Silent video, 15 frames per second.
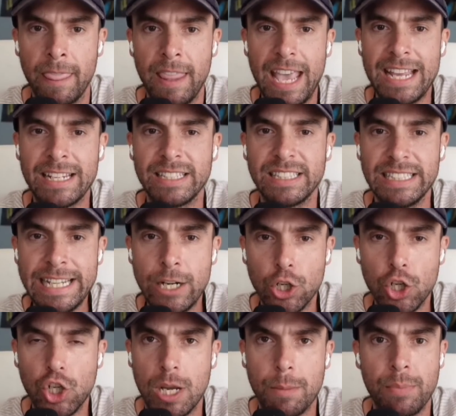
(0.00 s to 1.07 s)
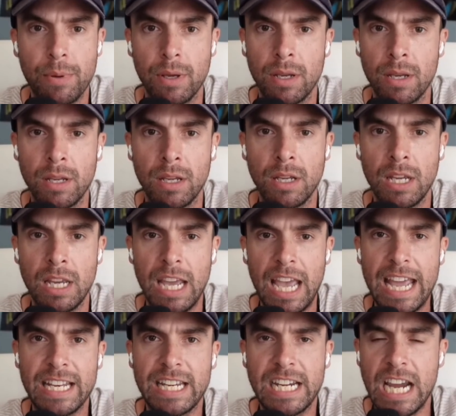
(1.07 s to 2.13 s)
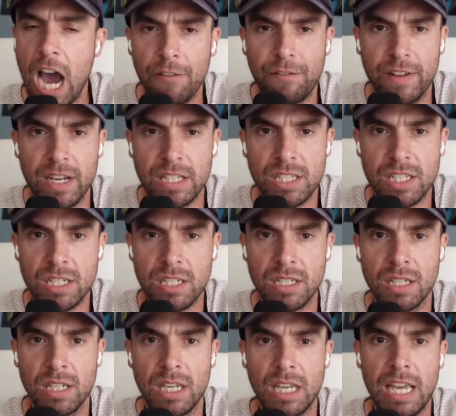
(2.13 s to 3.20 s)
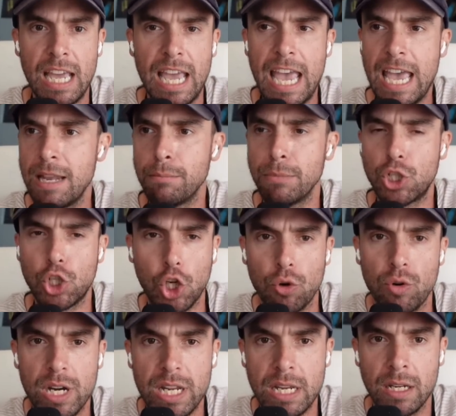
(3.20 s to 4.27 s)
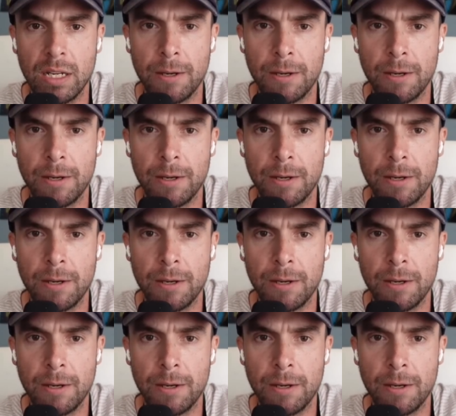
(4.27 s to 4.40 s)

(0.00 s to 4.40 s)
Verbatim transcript: and leadership and confidence and maturity,